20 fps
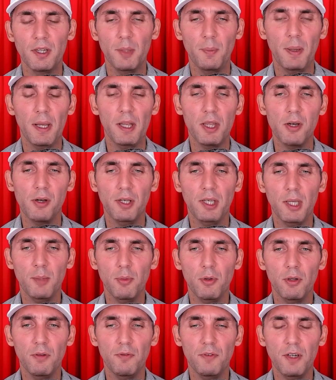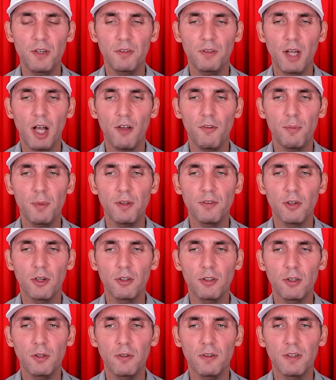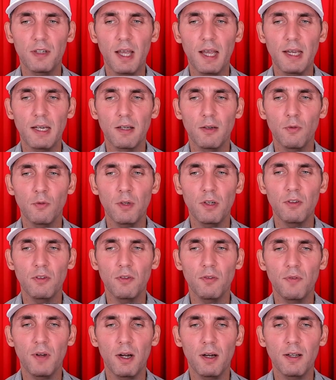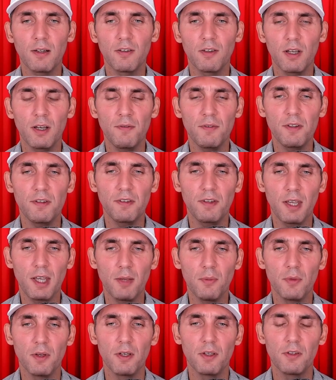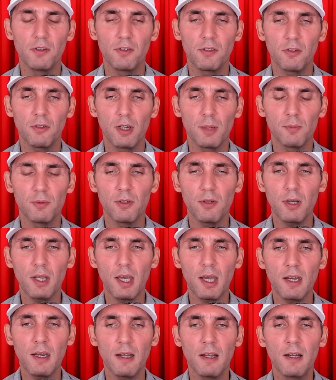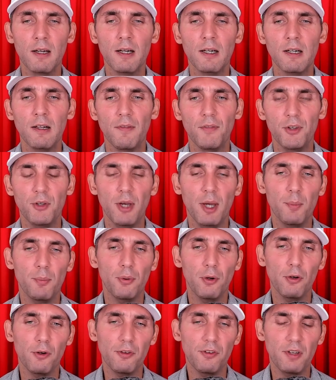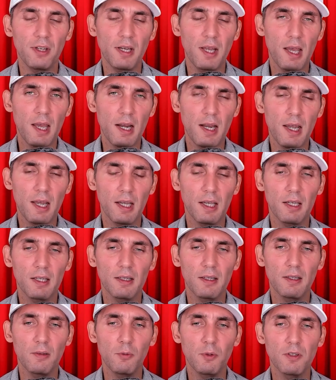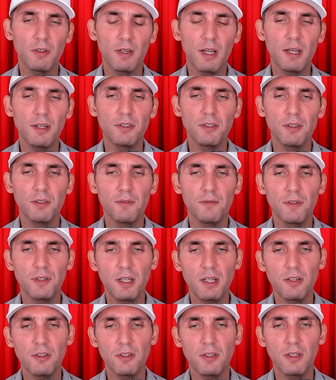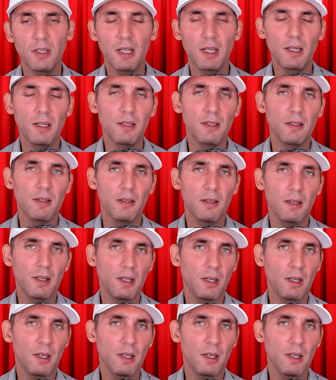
The Paleo-Hebrew and Phoenician alphabets are two slight regional variants of the same script. So again, you had Proto-Sinaitic, which led to the Phoenician and